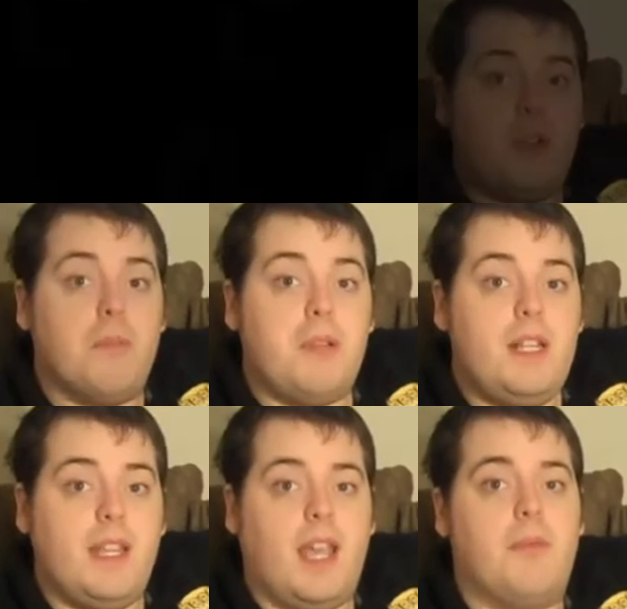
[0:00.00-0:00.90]
To complete
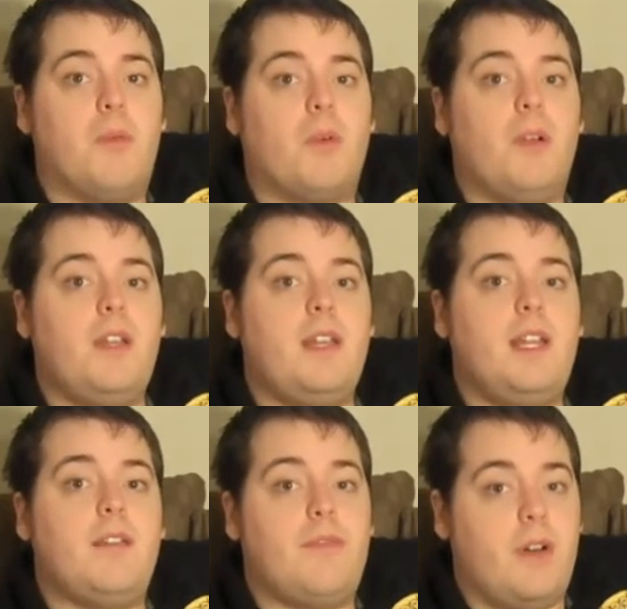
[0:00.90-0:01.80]
the game, we're going to
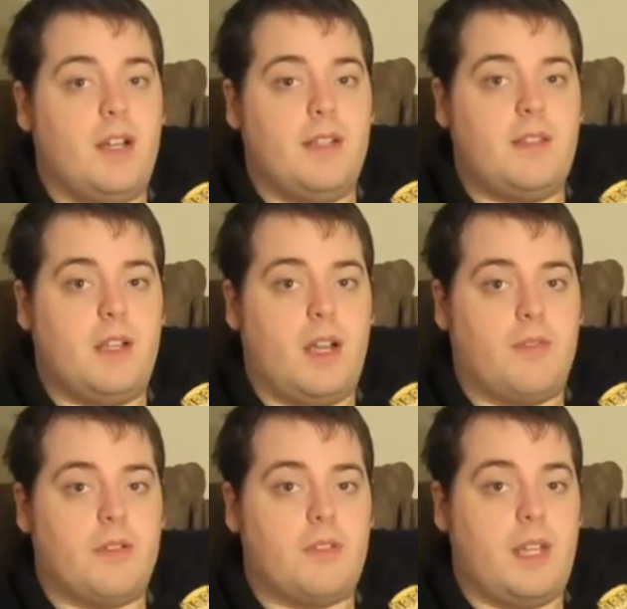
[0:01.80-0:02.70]
need funds to
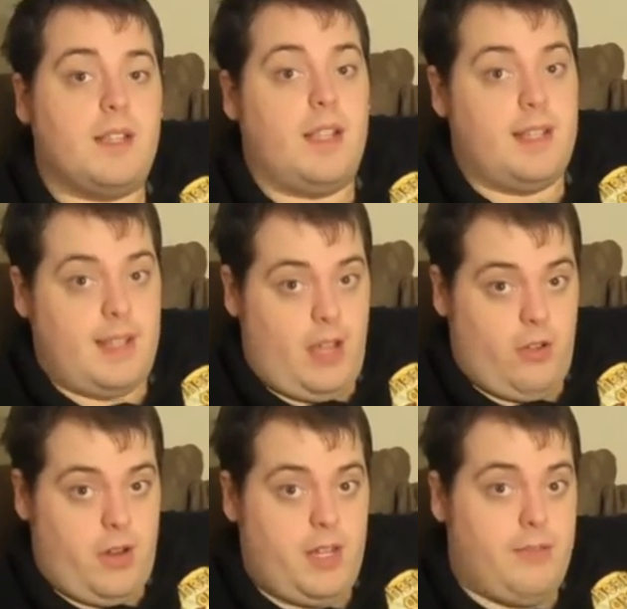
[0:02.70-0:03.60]
cover things like
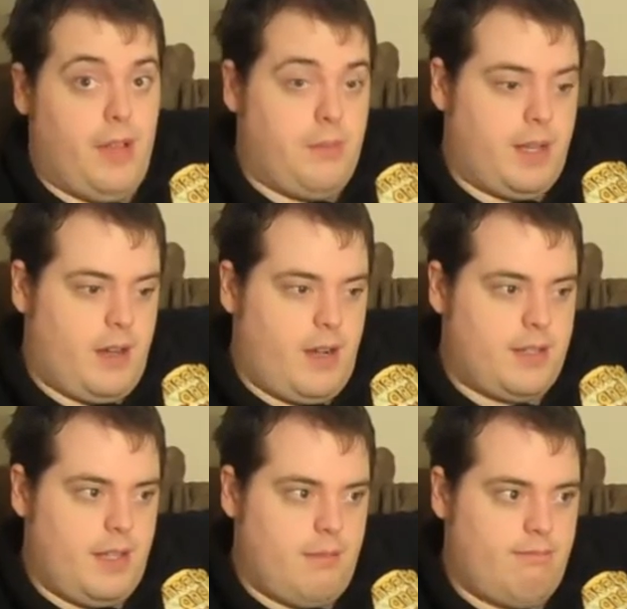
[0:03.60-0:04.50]
salary and development
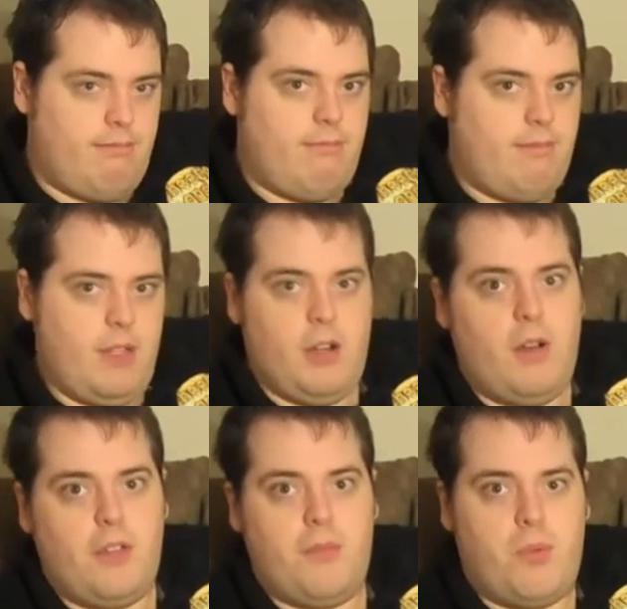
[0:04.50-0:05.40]
costs and, you know,
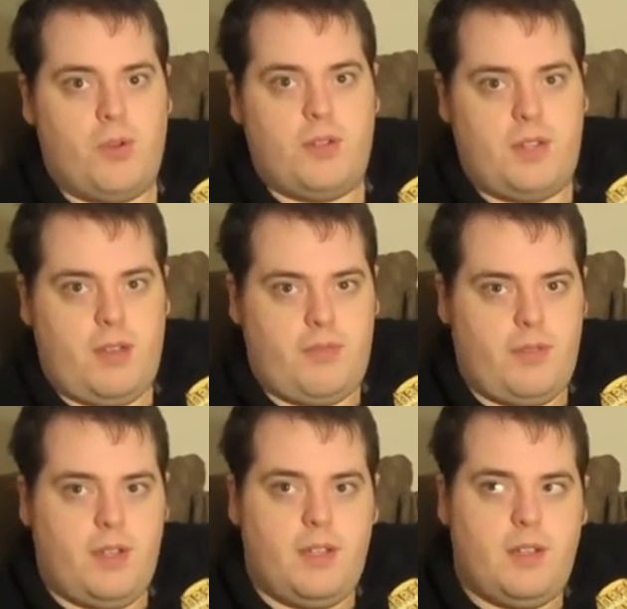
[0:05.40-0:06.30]
other important stuff.